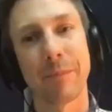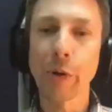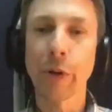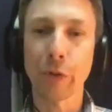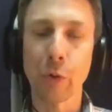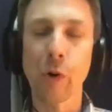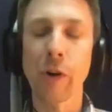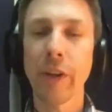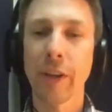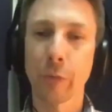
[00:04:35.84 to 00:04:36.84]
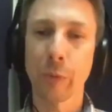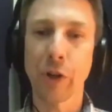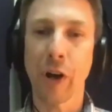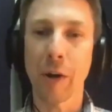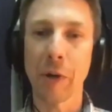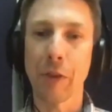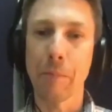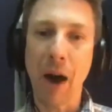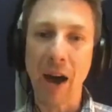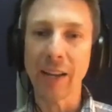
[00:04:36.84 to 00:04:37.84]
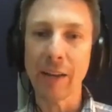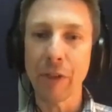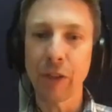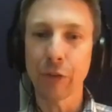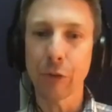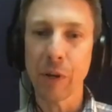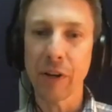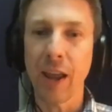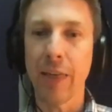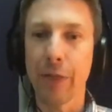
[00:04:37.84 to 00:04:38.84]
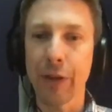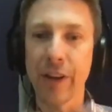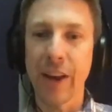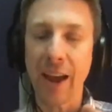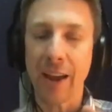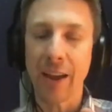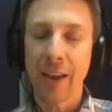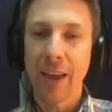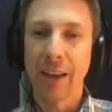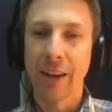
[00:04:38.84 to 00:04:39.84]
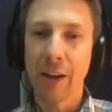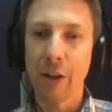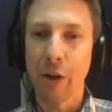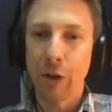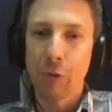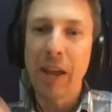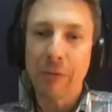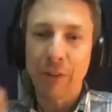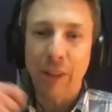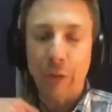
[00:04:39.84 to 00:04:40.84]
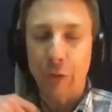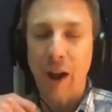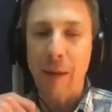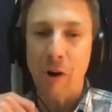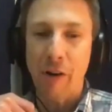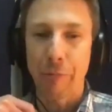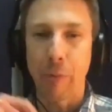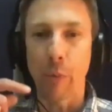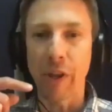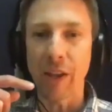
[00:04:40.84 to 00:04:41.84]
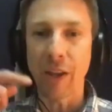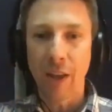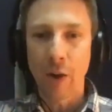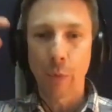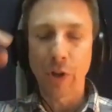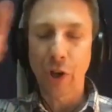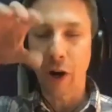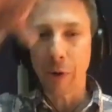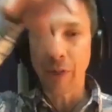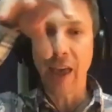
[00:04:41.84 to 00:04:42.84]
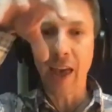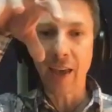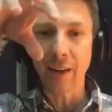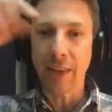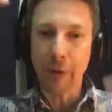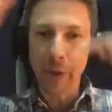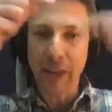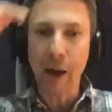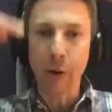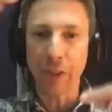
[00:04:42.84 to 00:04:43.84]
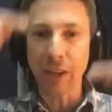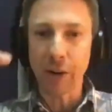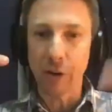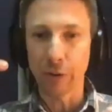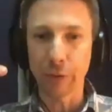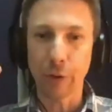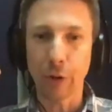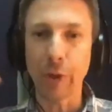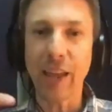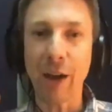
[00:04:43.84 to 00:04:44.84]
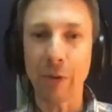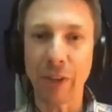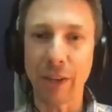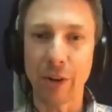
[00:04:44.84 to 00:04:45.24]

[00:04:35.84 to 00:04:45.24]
what we do at school is we talk about the body of the instrument and the neck. And you might have to take the strap off, but we talk about the head and then we count the ears. Could we count the